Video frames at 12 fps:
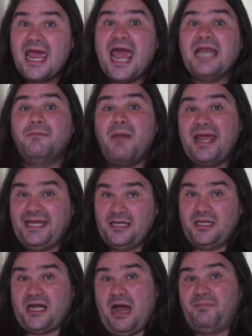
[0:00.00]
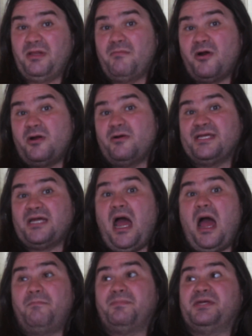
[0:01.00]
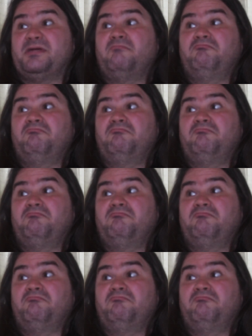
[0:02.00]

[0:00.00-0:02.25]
and you might kill a couple of murderous cops.